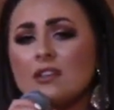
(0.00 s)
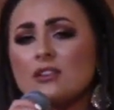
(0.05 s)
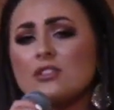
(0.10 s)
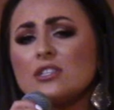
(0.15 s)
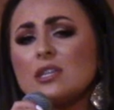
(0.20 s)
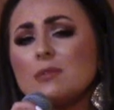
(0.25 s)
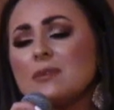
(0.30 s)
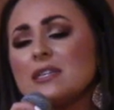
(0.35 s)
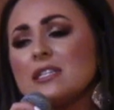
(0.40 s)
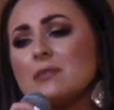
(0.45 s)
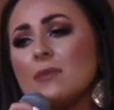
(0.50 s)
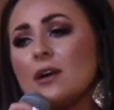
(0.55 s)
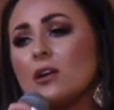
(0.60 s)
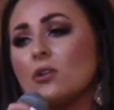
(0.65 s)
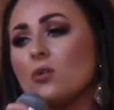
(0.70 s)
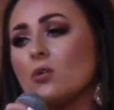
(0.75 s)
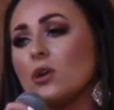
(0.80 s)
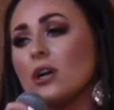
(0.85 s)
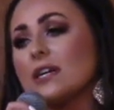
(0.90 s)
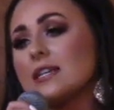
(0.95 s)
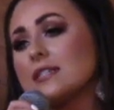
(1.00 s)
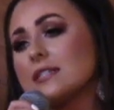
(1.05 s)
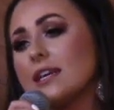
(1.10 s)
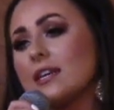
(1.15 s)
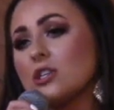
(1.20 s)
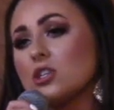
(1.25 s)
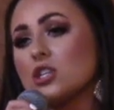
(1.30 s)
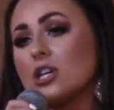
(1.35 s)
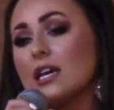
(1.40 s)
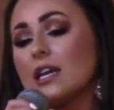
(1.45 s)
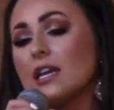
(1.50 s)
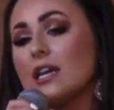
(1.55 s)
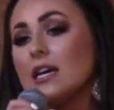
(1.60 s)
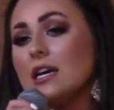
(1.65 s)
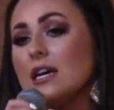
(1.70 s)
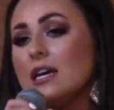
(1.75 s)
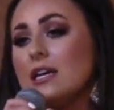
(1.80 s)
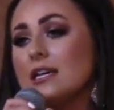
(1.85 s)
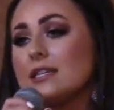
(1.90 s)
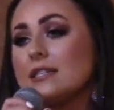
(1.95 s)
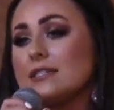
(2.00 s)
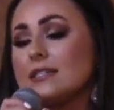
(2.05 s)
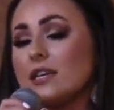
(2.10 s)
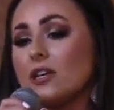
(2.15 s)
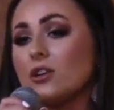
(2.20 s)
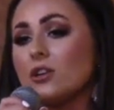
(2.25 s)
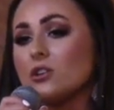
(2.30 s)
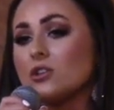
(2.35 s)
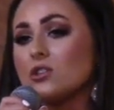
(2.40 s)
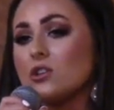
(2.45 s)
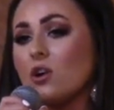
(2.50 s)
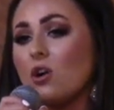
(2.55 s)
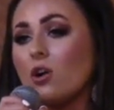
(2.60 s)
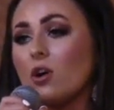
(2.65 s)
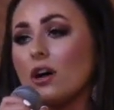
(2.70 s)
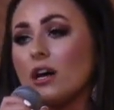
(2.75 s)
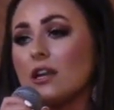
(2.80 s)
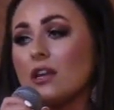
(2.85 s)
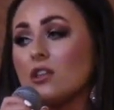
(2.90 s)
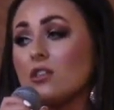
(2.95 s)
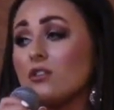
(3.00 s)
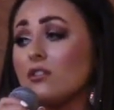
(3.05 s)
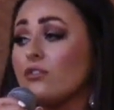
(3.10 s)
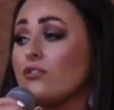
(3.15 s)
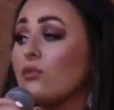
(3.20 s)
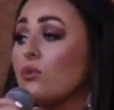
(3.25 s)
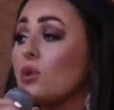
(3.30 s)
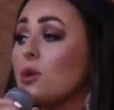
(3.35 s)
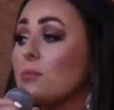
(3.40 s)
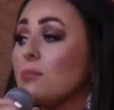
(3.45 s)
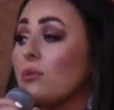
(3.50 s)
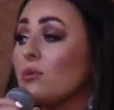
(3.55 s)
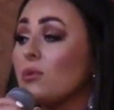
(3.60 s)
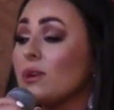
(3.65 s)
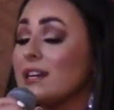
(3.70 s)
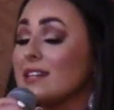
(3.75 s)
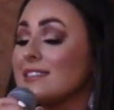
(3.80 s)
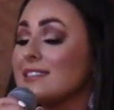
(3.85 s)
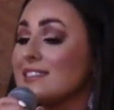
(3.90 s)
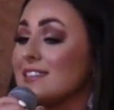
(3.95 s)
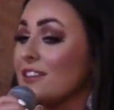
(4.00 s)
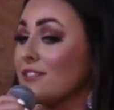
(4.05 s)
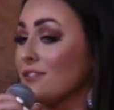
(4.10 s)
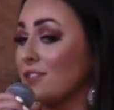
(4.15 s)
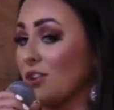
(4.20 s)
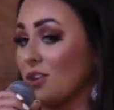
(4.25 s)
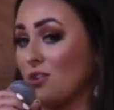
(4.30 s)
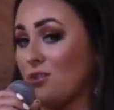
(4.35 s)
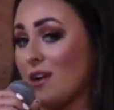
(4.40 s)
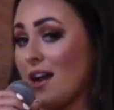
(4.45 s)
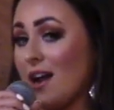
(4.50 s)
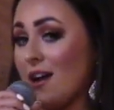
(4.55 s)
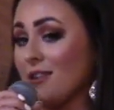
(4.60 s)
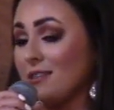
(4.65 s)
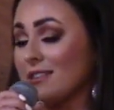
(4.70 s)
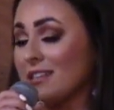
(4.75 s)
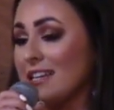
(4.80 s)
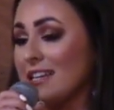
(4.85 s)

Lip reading: So the Miss America organization centers on the 4 points of the crown,